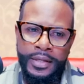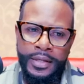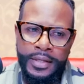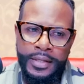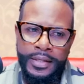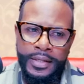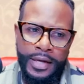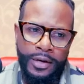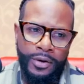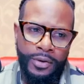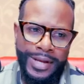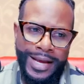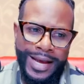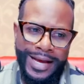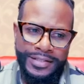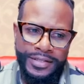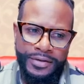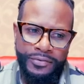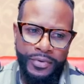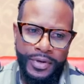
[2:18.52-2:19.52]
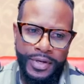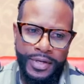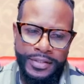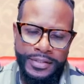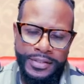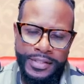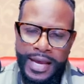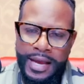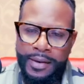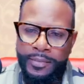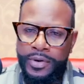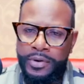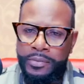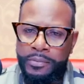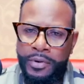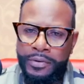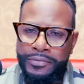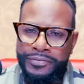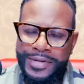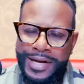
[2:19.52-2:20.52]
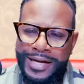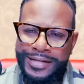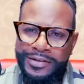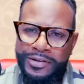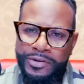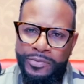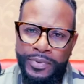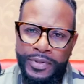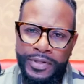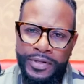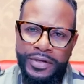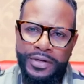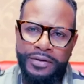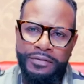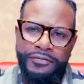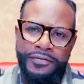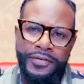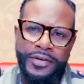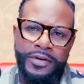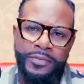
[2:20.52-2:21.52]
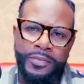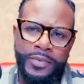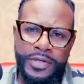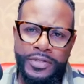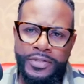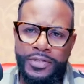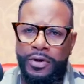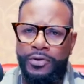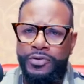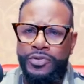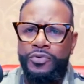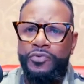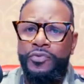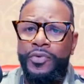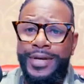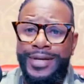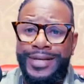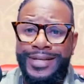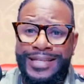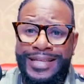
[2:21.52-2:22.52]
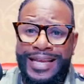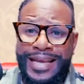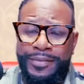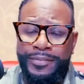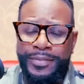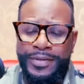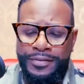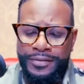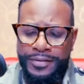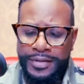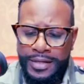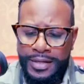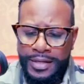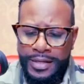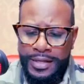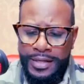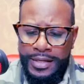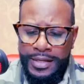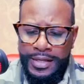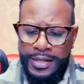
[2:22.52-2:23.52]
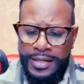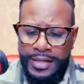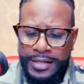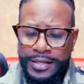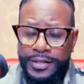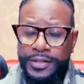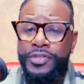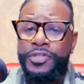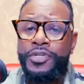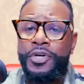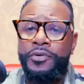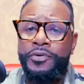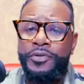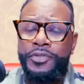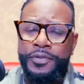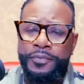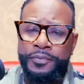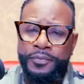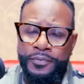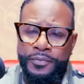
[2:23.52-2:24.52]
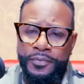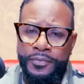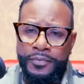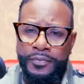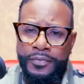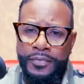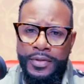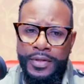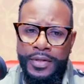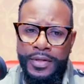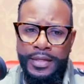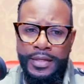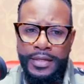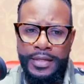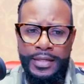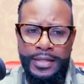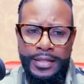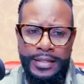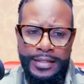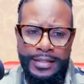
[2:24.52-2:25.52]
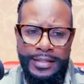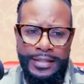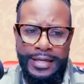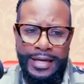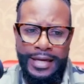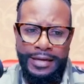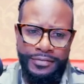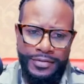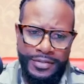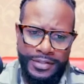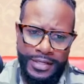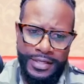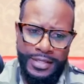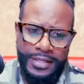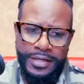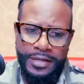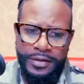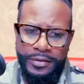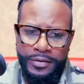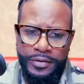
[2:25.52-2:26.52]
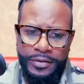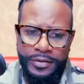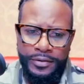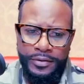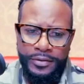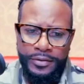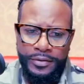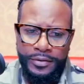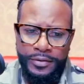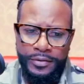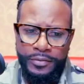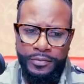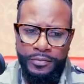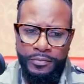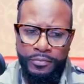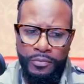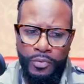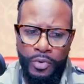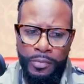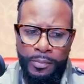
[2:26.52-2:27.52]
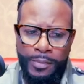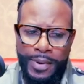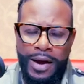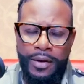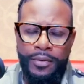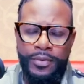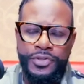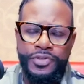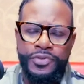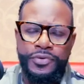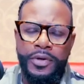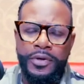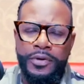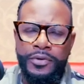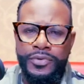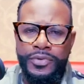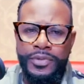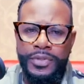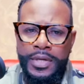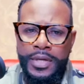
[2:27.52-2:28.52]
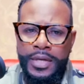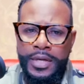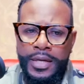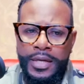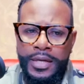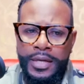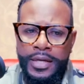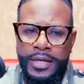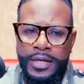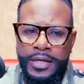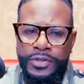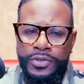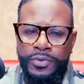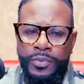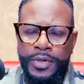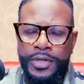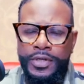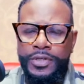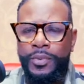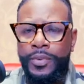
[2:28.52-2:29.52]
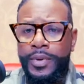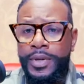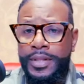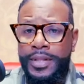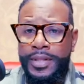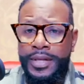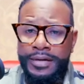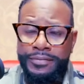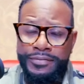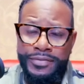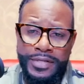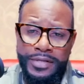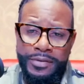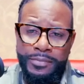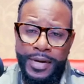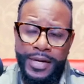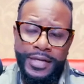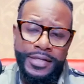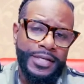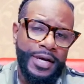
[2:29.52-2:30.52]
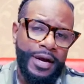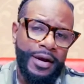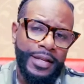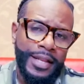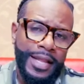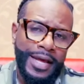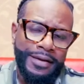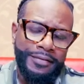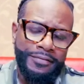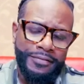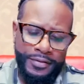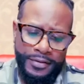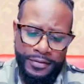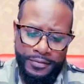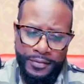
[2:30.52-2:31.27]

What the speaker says: Not only has it run its gamut on both sides of the political field, but it's also run its gamut in the church. I've seen more power struggles in 2020 than I've seen my entire life.